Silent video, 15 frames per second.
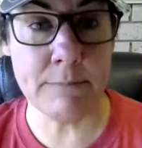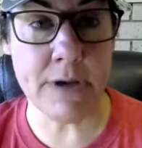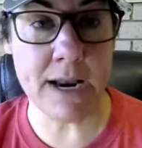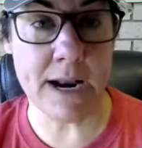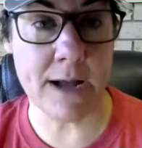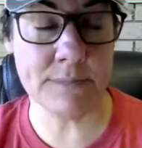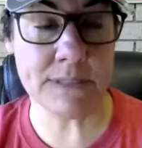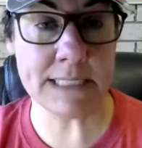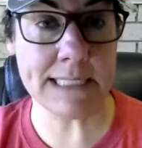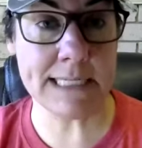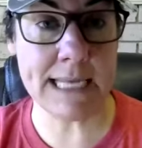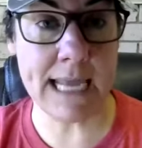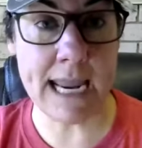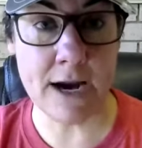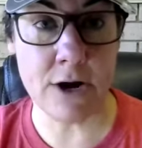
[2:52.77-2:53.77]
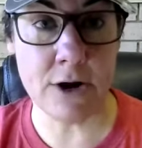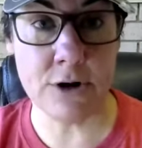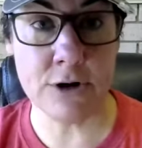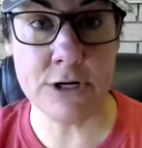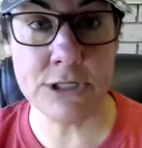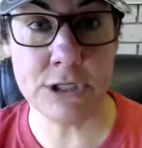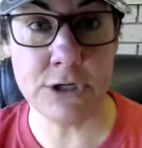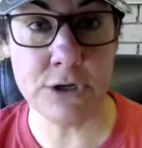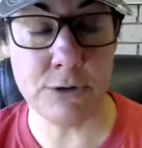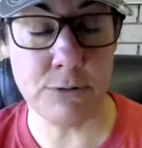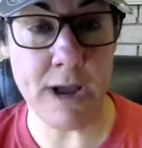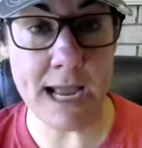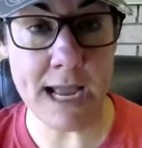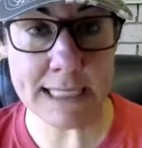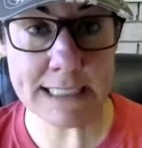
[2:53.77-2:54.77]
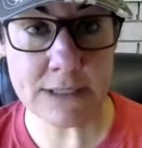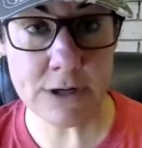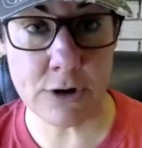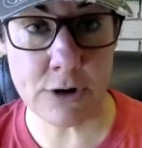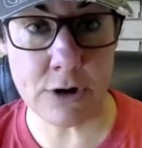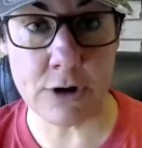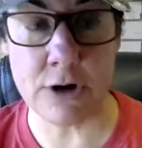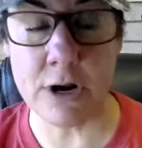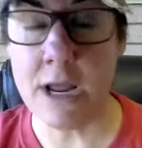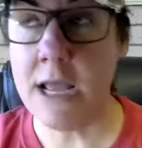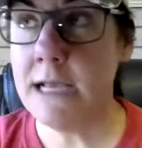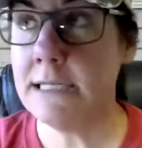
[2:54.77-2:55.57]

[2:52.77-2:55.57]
but I'm scared to ask her.